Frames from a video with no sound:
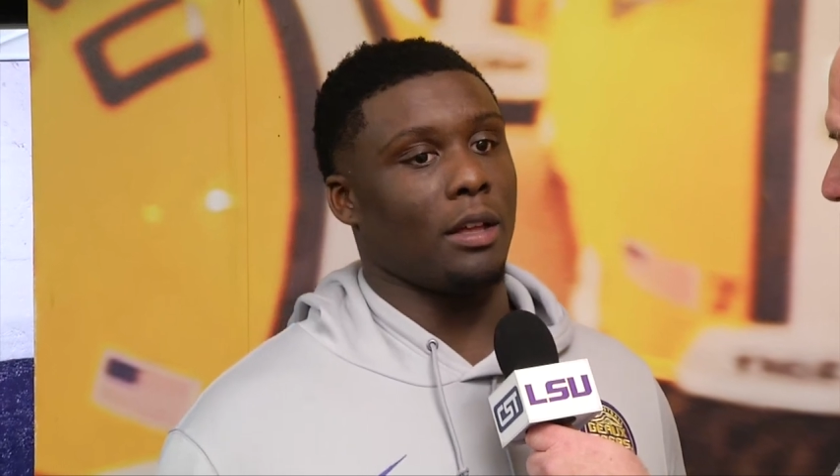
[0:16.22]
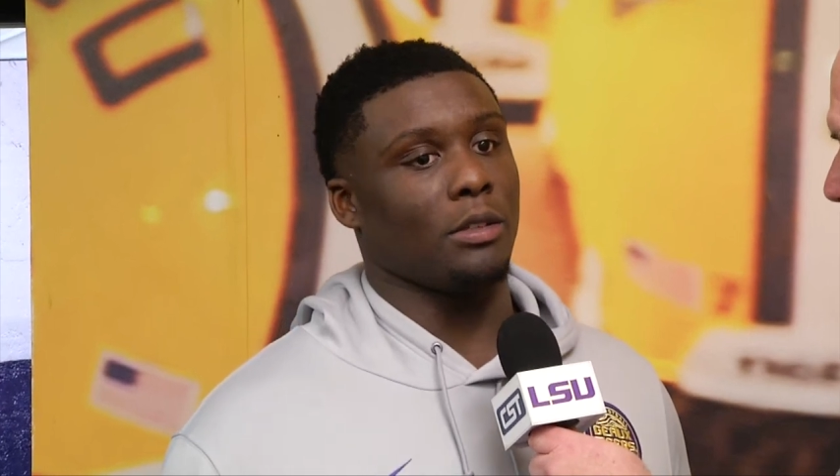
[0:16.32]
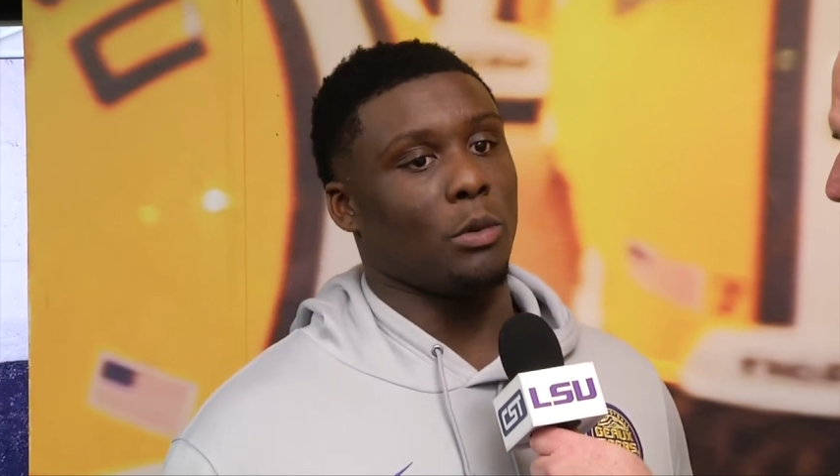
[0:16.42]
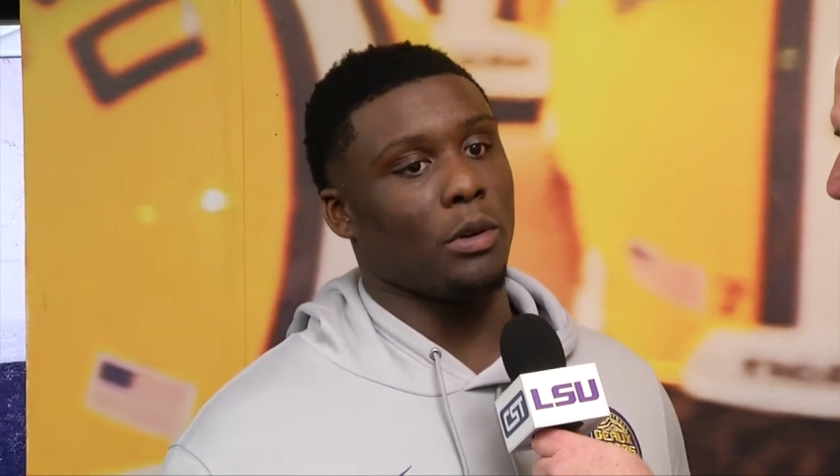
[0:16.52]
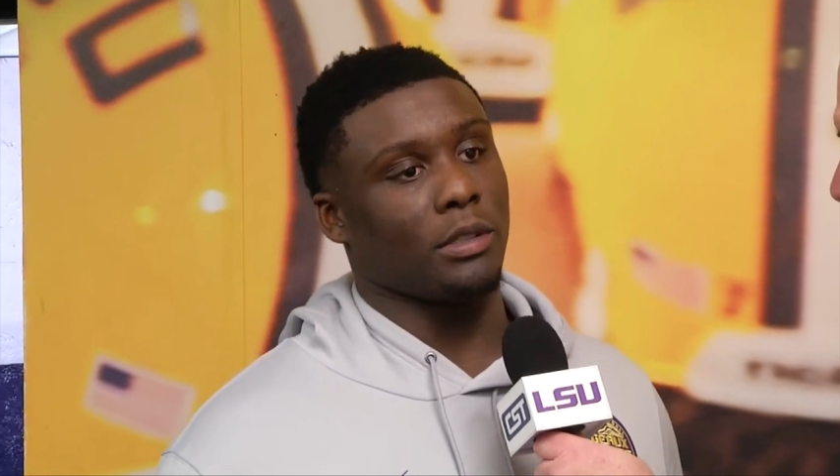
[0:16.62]

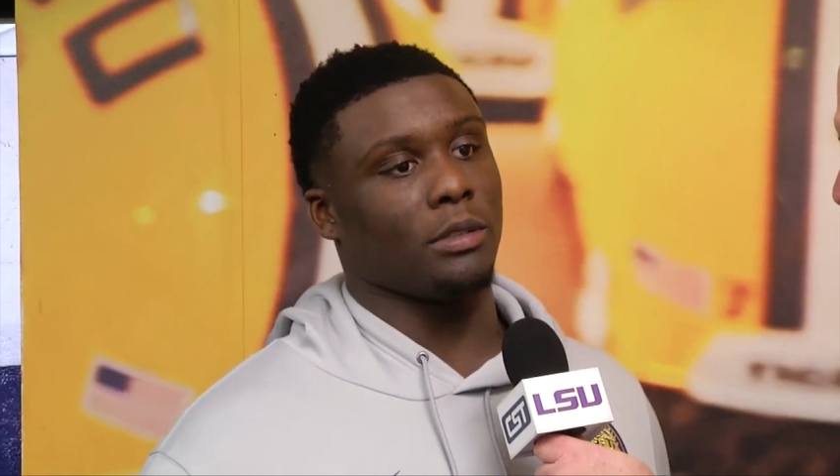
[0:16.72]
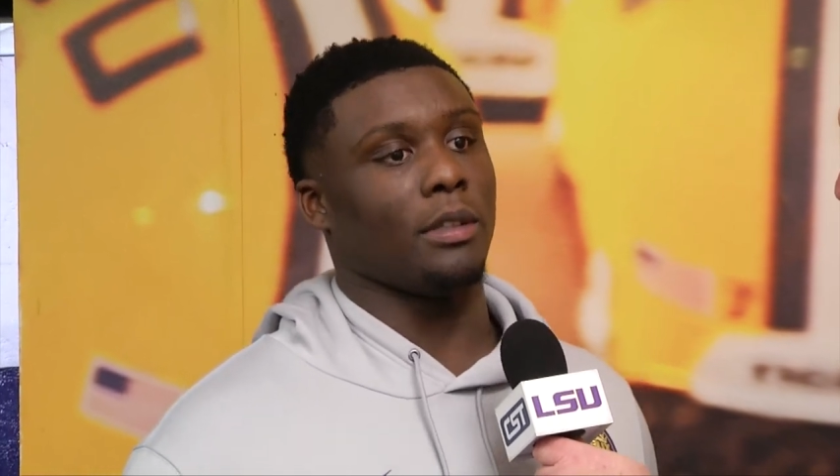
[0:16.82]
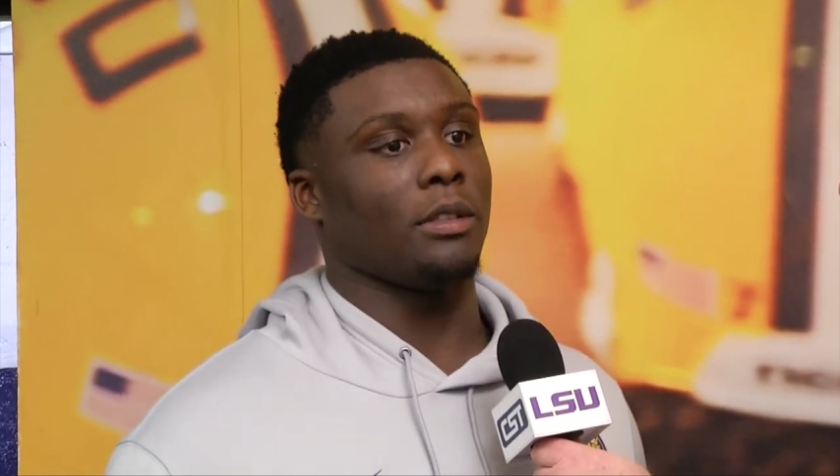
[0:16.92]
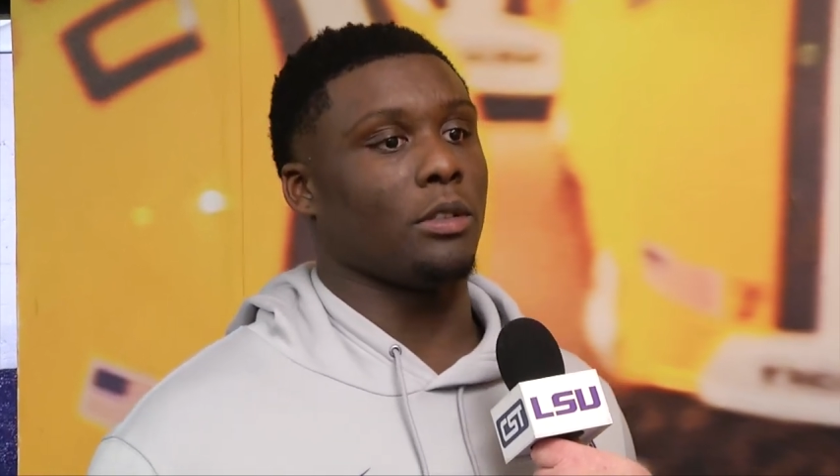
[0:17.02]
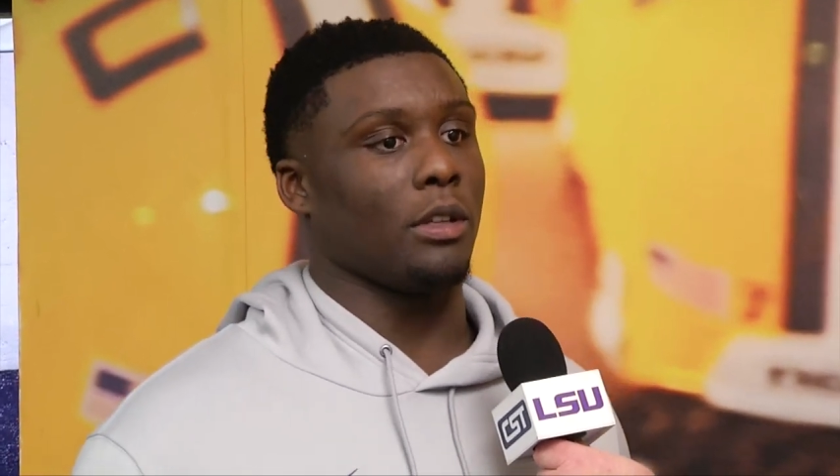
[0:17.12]
towards
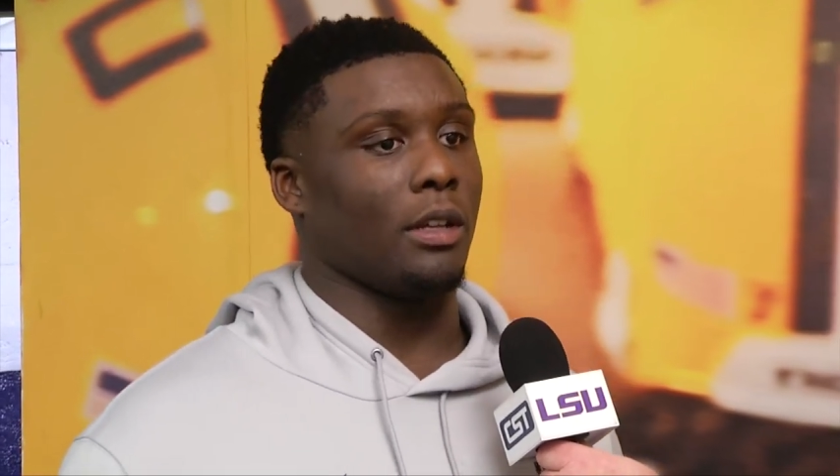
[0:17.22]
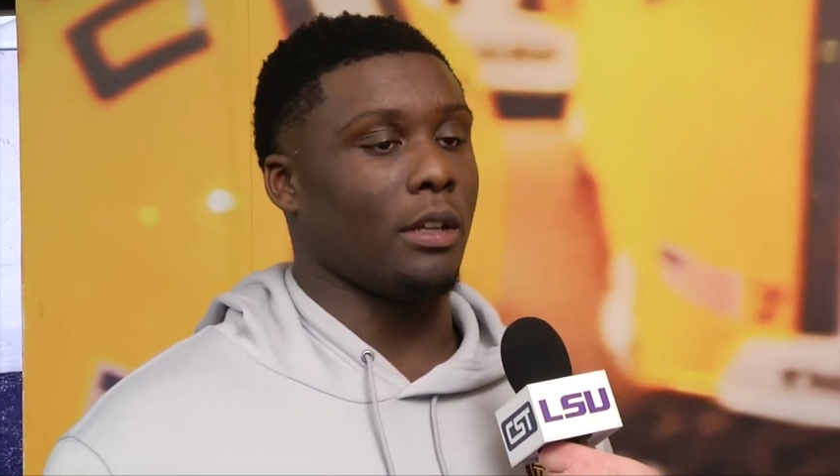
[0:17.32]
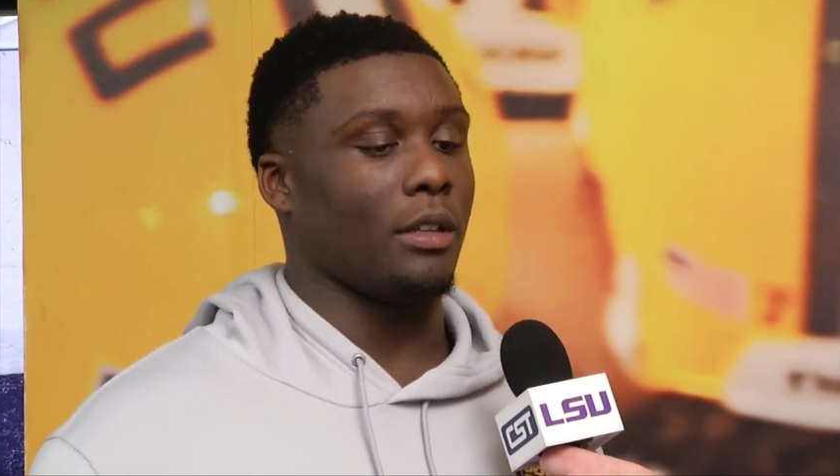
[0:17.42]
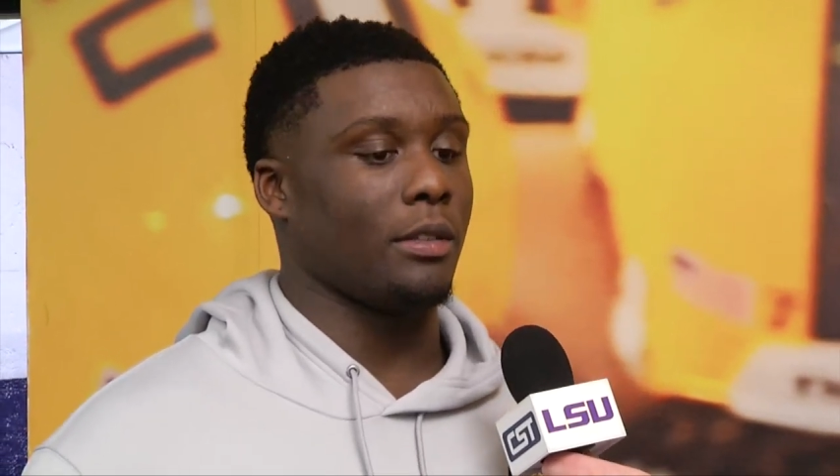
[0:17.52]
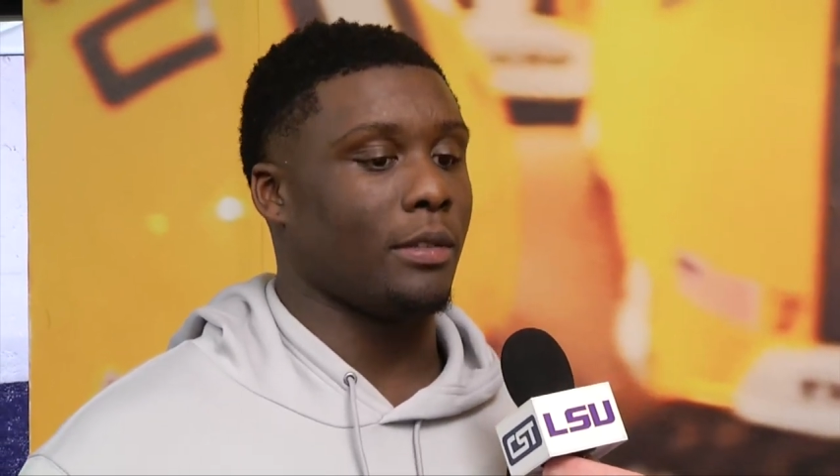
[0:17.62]

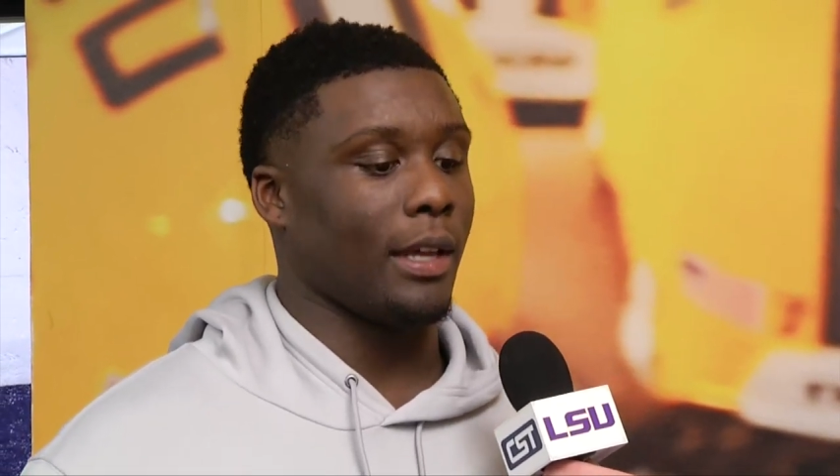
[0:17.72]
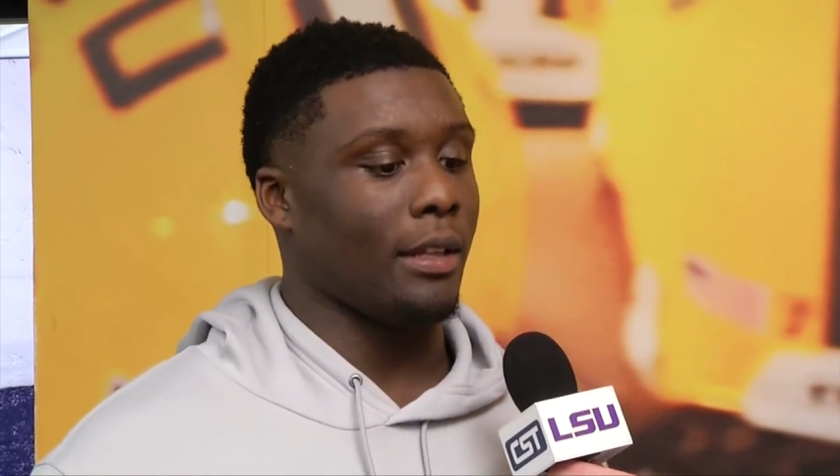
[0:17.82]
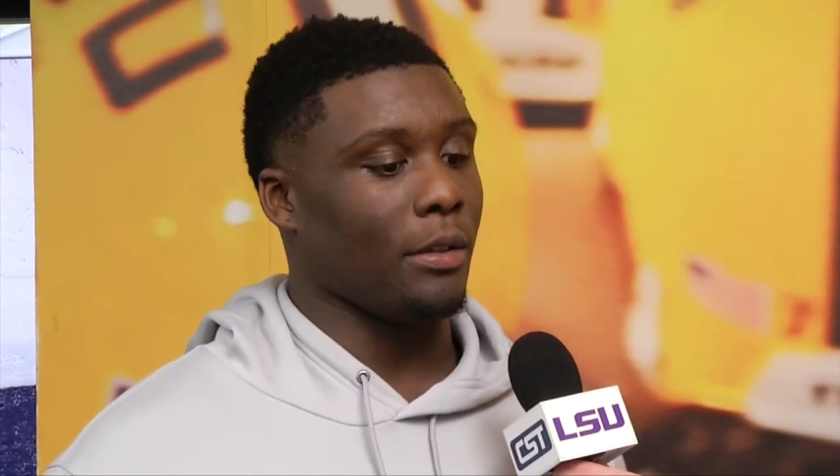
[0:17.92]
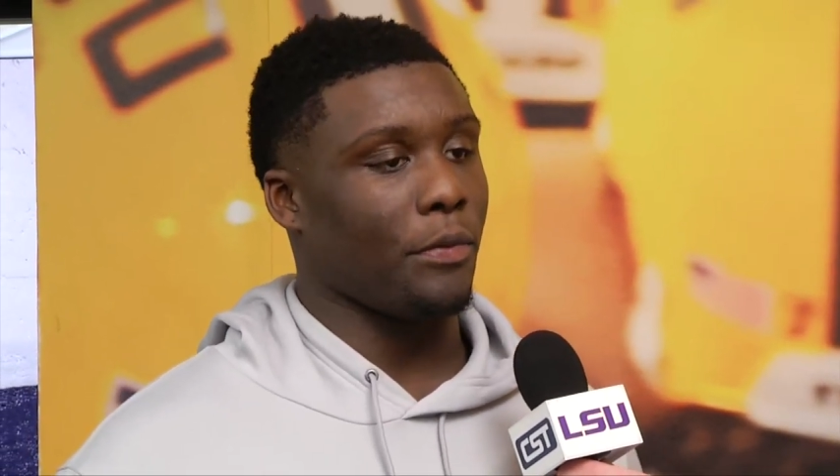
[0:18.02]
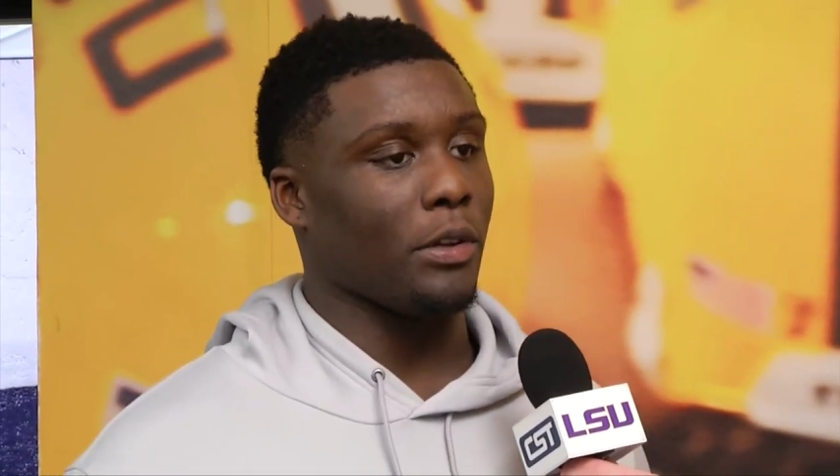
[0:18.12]
the end
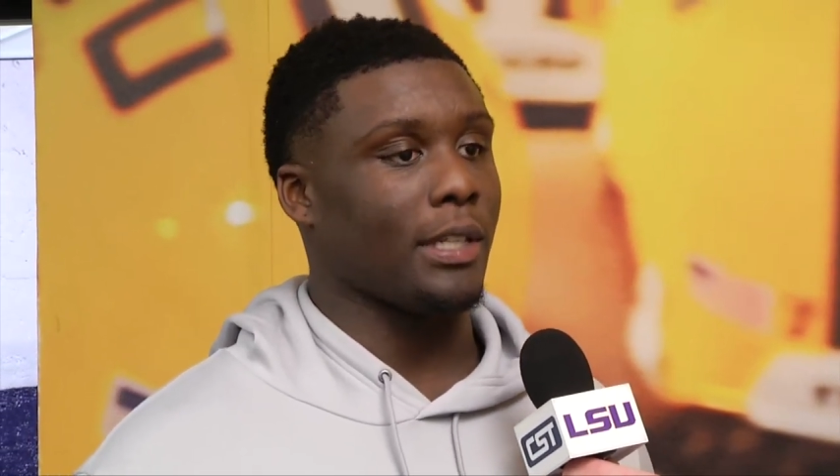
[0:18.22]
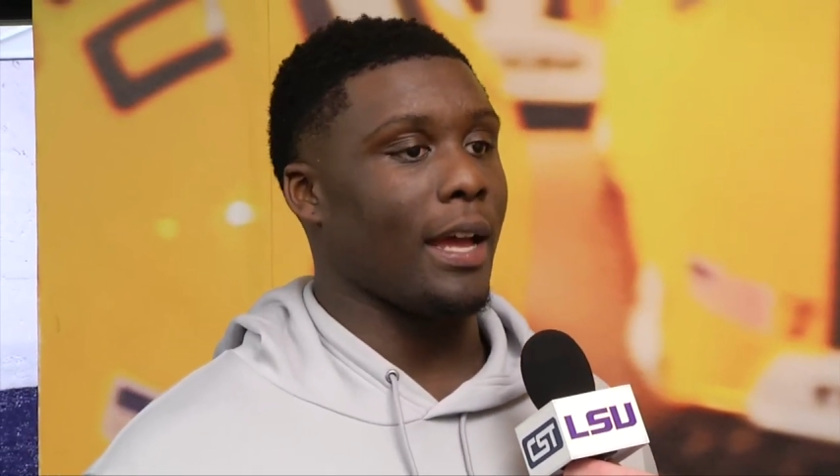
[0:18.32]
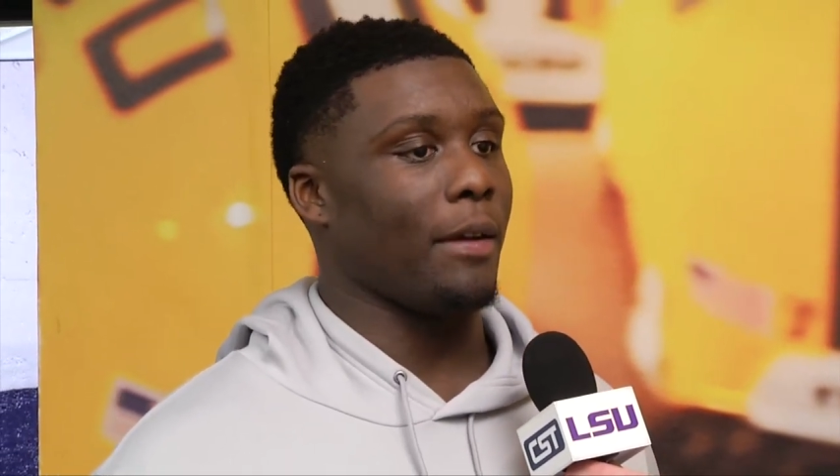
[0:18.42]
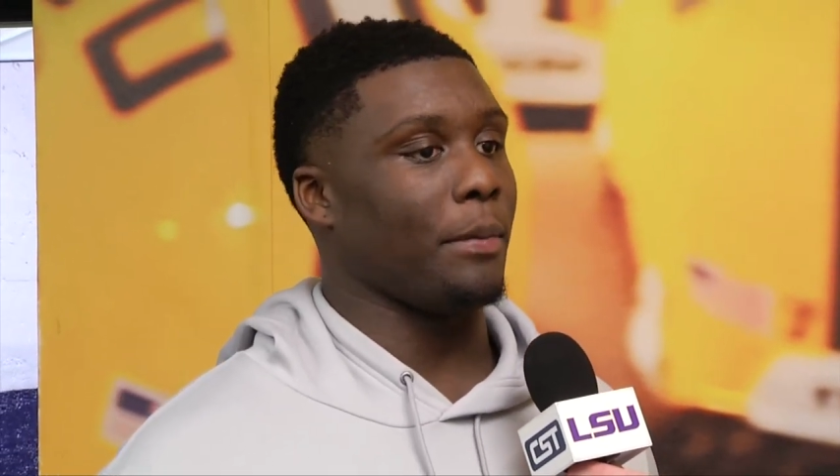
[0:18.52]
of the first half,